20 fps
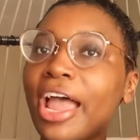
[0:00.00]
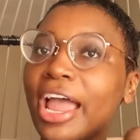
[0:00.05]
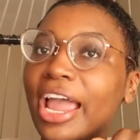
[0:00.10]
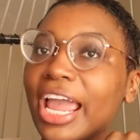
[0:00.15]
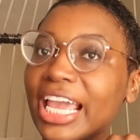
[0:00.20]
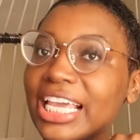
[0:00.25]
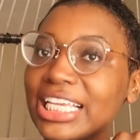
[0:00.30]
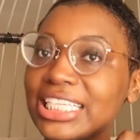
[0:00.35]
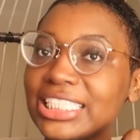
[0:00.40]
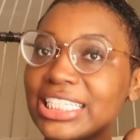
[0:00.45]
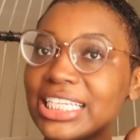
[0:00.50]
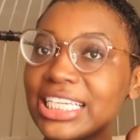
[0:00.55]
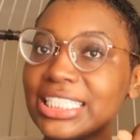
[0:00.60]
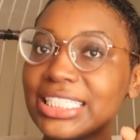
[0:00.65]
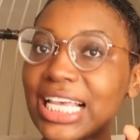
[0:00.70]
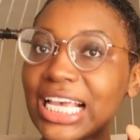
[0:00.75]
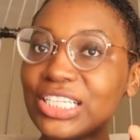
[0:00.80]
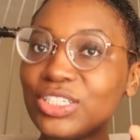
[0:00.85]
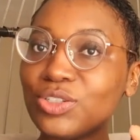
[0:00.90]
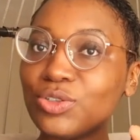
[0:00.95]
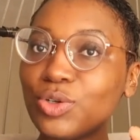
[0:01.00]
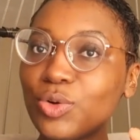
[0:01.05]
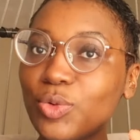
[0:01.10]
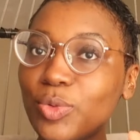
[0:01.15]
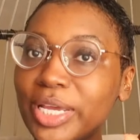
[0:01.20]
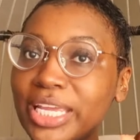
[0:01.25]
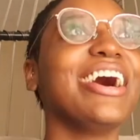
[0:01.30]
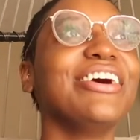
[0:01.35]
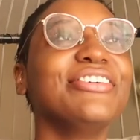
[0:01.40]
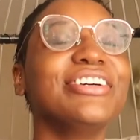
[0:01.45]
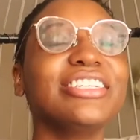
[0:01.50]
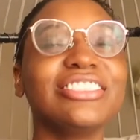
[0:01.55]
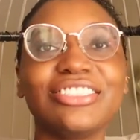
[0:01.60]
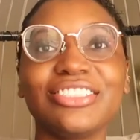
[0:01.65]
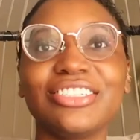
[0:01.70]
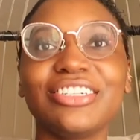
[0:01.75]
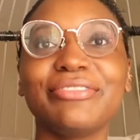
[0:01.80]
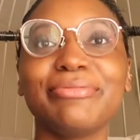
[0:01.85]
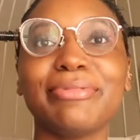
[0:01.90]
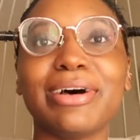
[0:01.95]
Hey sis, how you doing? A
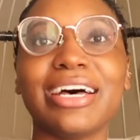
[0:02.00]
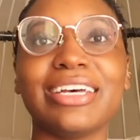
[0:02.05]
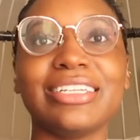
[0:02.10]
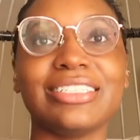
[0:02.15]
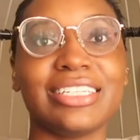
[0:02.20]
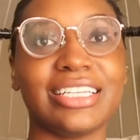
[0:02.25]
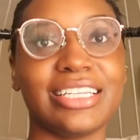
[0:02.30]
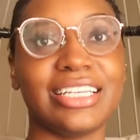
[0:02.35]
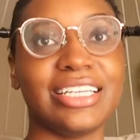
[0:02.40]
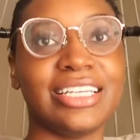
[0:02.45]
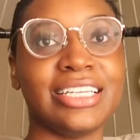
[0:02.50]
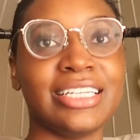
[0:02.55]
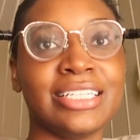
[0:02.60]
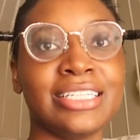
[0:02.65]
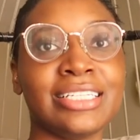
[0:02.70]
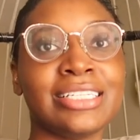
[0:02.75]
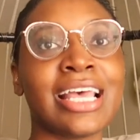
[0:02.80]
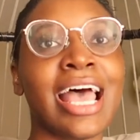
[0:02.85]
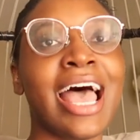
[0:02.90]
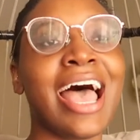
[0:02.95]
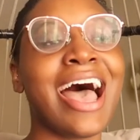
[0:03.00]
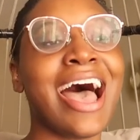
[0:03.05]
ritual of mine is